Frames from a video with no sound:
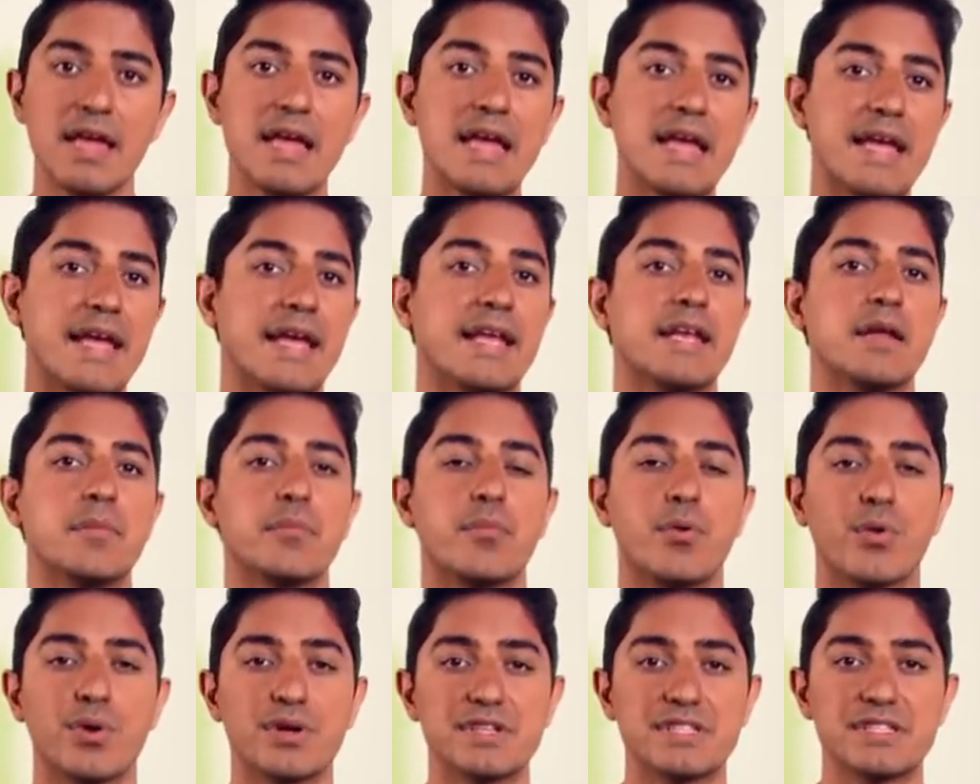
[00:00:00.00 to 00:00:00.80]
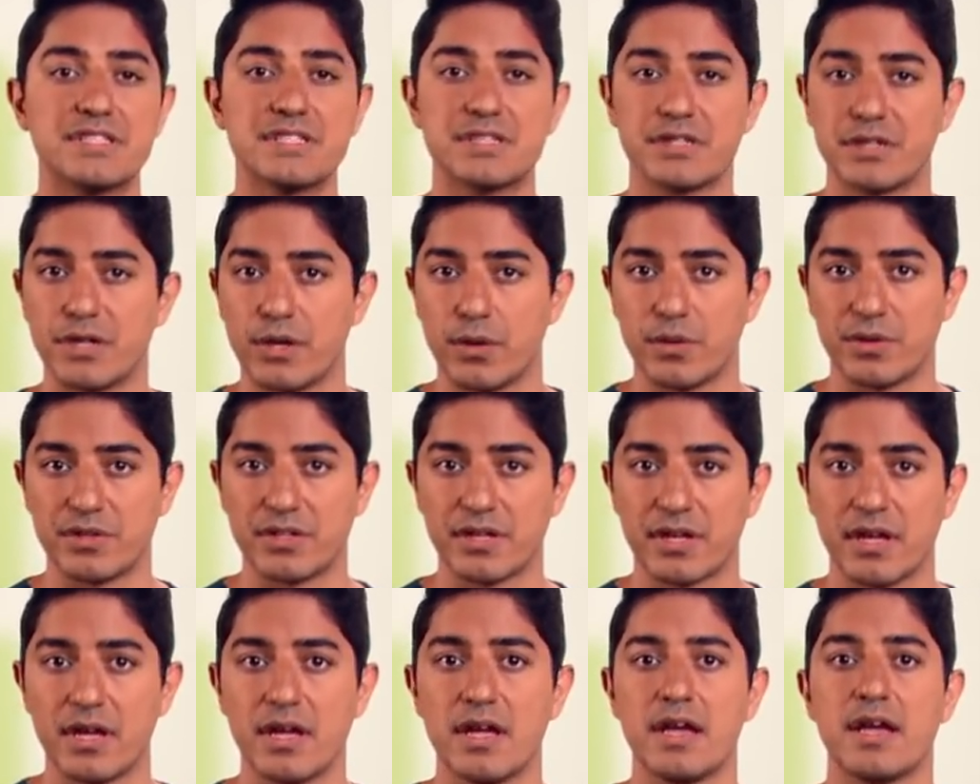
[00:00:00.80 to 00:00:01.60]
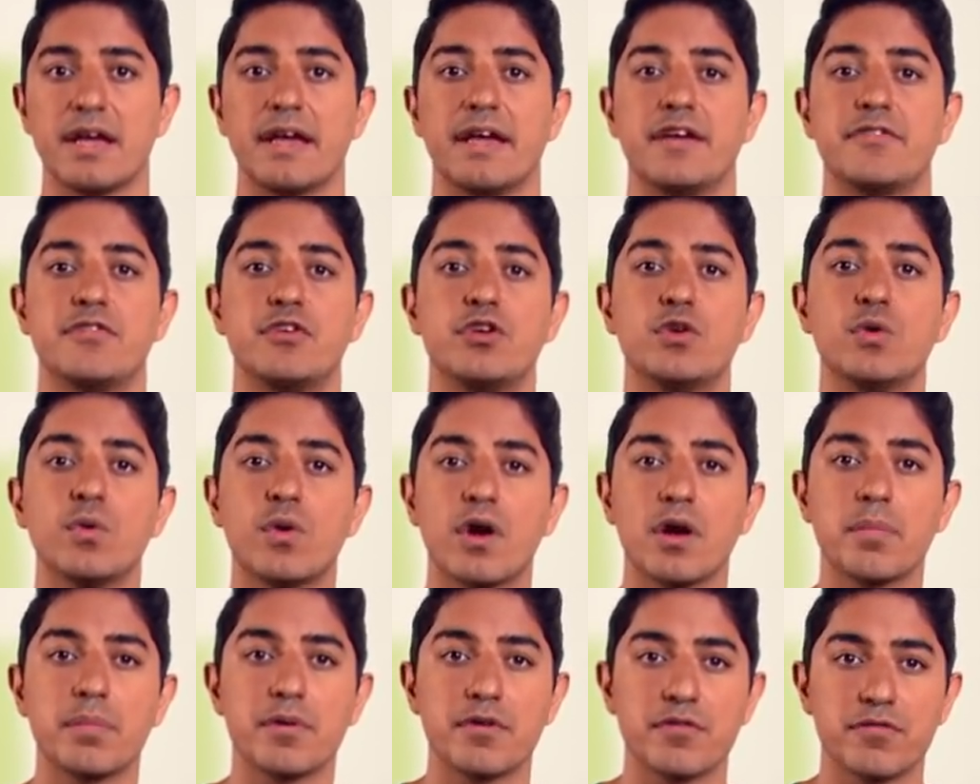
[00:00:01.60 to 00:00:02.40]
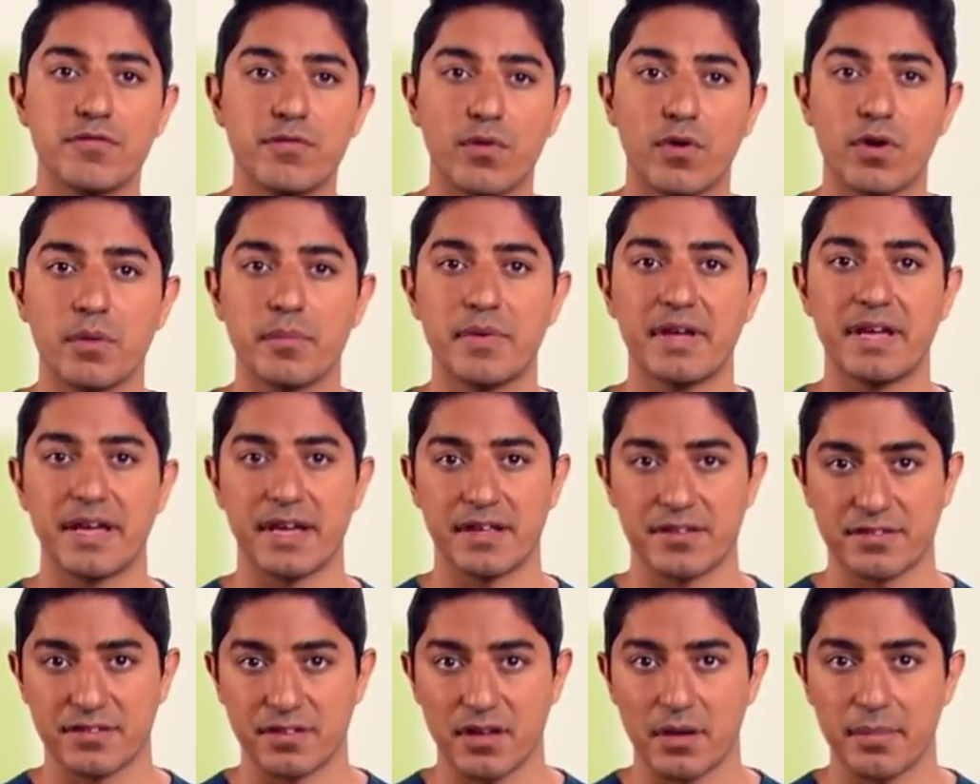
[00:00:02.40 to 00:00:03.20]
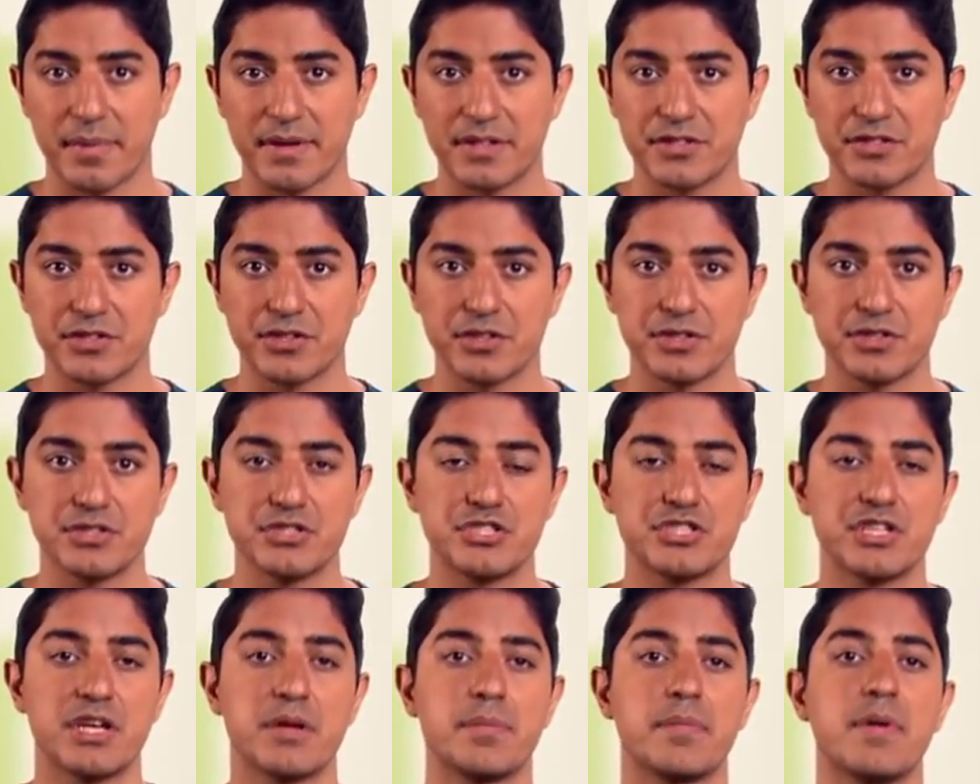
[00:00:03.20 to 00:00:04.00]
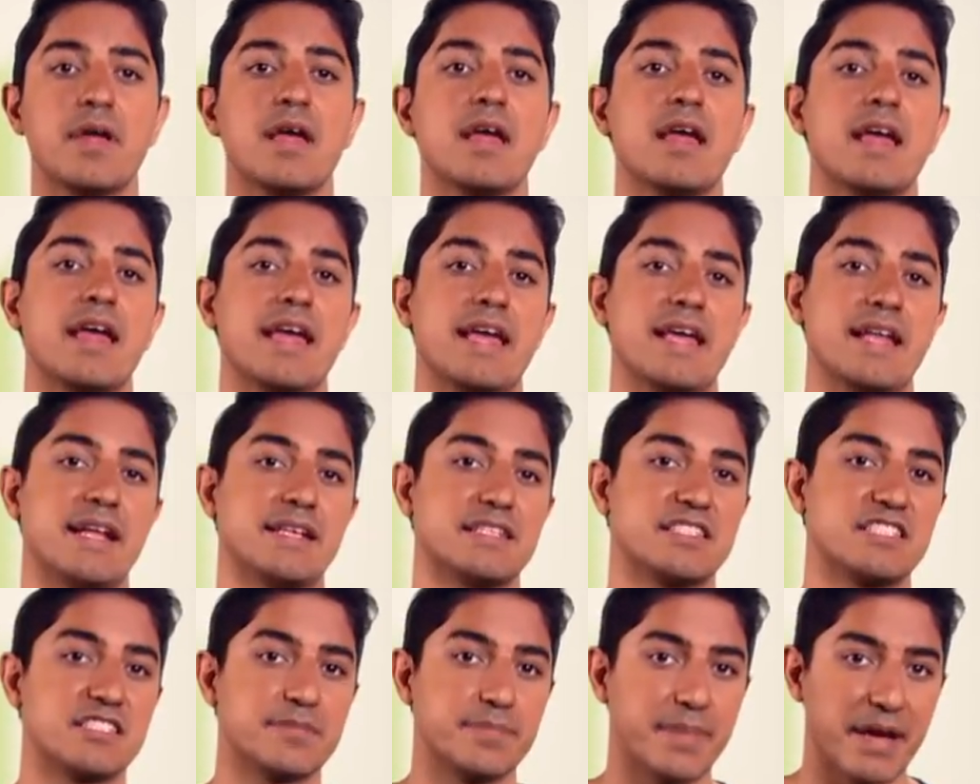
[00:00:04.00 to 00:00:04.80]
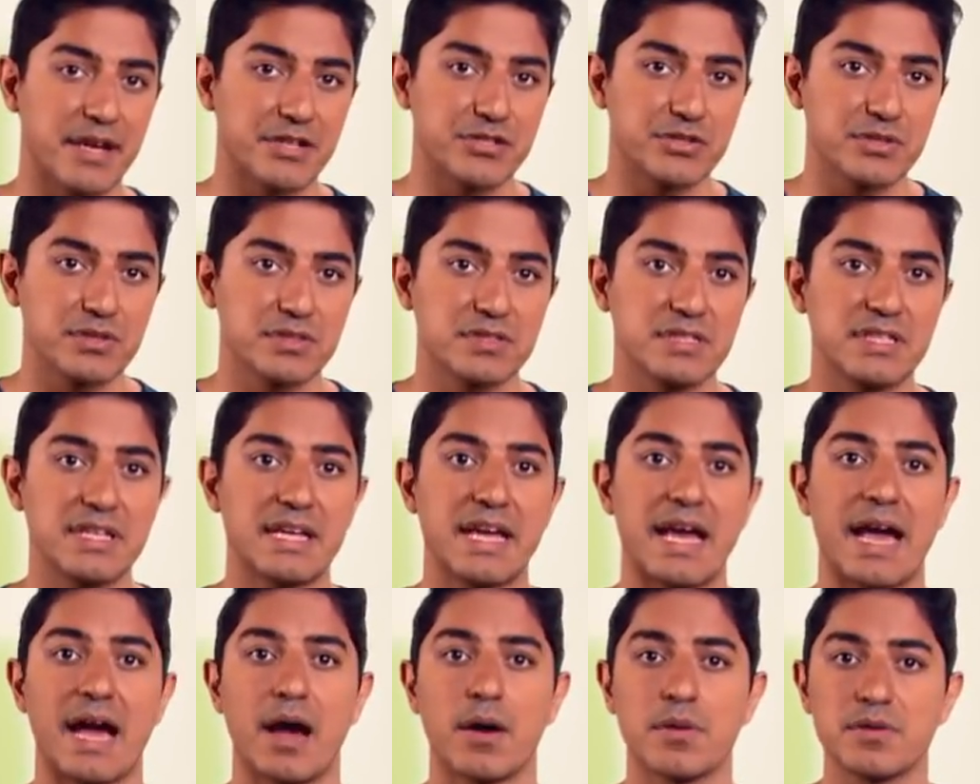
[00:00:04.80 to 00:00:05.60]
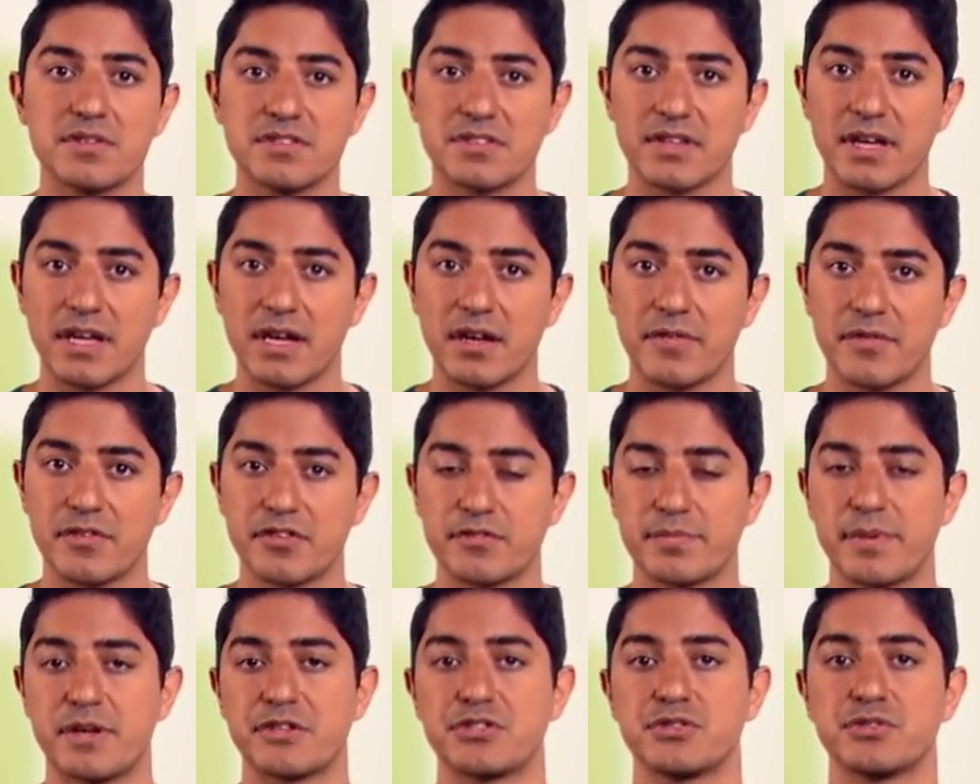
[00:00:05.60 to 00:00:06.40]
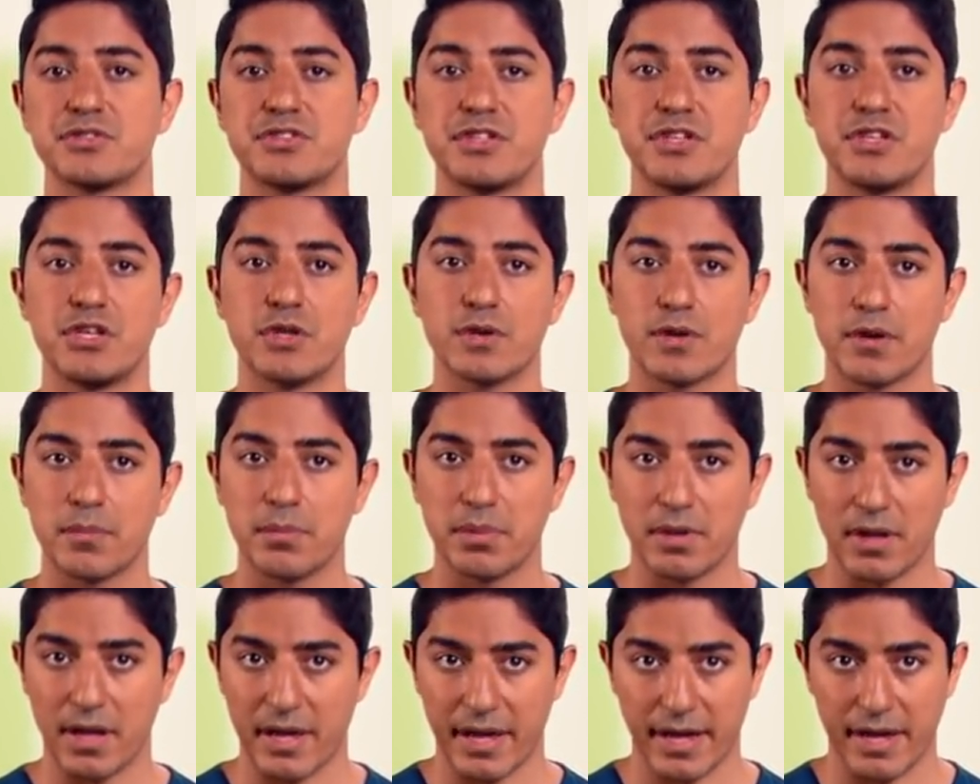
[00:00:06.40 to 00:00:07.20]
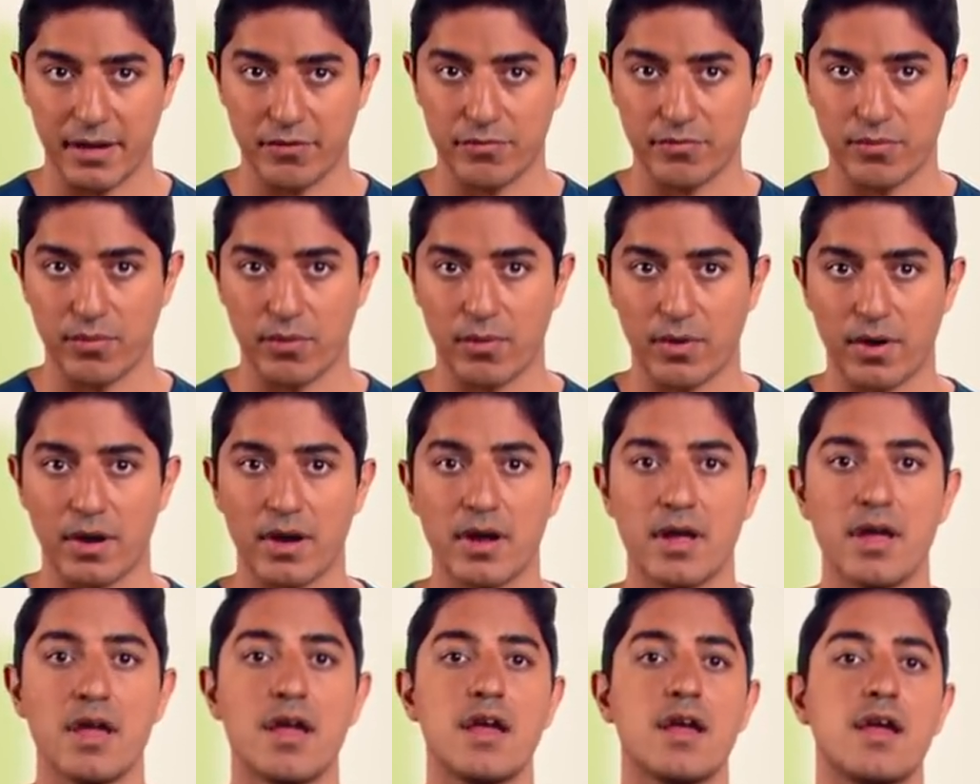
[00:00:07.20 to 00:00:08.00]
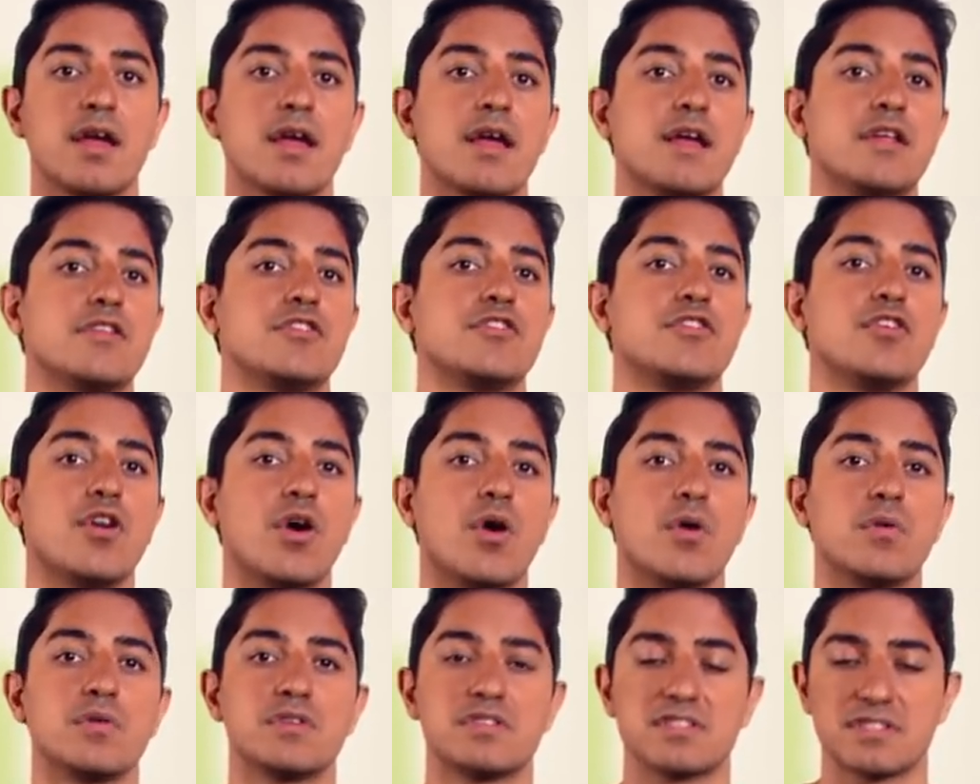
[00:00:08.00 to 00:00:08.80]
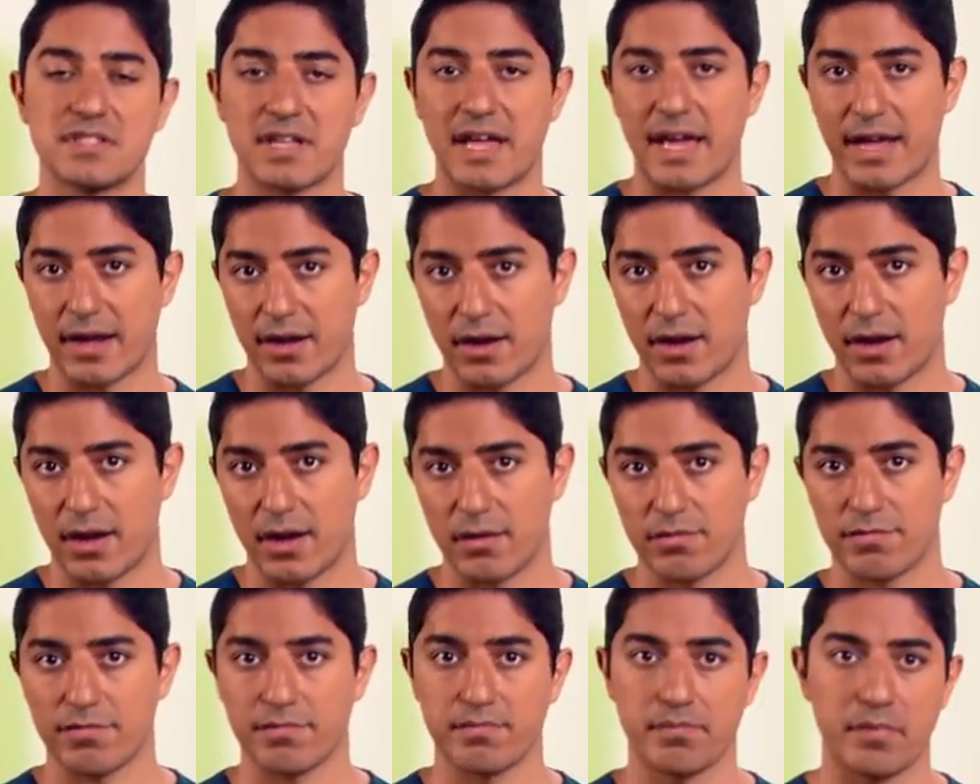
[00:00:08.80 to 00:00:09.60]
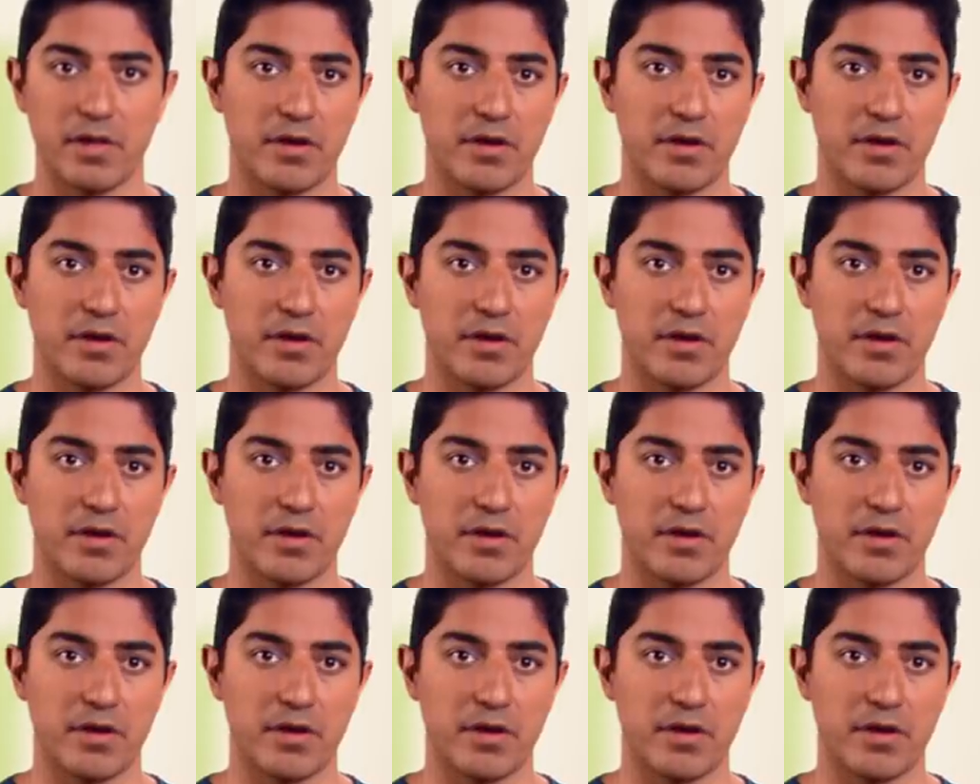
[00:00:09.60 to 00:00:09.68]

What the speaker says: An important note, if you are performing a sub-internship in a specialty outside of the specialty you're applying for, don't slack off.